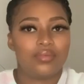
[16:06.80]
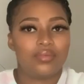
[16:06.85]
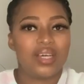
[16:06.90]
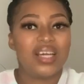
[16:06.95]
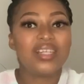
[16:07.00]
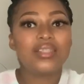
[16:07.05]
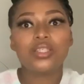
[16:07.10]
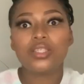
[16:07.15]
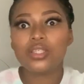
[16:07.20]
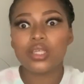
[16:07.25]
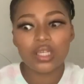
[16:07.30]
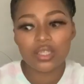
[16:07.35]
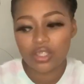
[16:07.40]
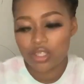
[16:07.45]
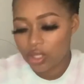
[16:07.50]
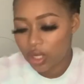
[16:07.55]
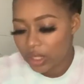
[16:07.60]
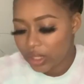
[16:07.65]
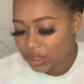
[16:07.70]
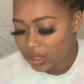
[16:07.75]
It's
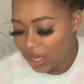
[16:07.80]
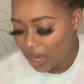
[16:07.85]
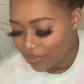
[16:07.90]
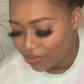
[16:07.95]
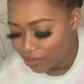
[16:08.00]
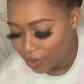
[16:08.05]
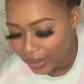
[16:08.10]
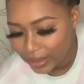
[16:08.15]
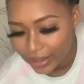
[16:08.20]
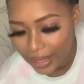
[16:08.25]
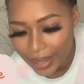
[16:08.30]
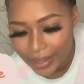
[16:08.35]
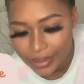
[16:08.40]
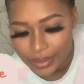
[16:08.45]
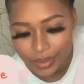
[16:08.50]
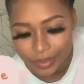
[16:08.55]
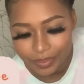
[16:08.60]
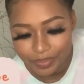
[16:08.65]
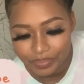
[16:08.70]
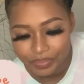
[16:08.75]
not a tough one,
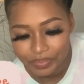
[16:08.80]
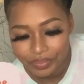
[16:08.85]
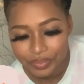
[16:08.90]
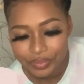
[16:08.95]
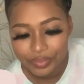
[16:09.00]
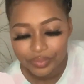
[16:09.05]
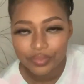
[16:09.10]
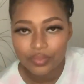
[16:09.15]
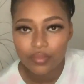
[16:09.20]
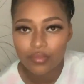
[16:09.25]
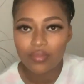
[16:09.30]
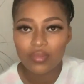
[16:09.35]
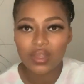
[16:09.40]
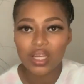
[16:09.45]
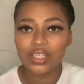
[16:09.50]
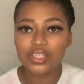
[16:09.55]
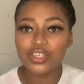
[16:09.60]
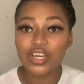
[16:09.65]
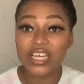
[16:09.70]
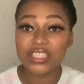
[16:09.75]
guys.
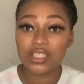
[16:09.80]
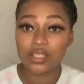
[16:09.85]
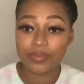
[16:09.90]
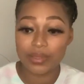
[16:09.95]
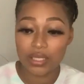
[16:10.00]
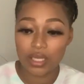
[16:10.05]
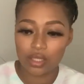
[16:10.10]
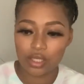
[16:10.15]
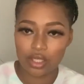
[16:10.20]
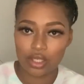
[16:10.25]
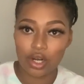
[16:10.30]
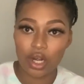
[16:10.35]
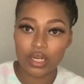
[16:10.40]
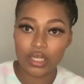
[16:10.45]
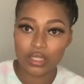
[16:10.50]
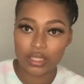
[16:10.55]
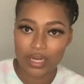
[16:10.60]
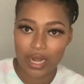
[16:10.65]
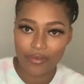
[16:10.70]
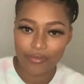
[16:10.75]
Trust me, it's not
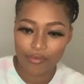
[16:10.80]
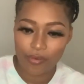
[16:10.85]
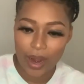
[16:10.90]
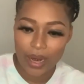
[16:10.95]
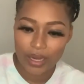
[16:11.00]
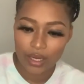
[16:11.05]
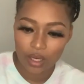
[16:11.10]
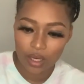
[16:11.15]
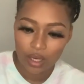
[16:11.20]
a tough one.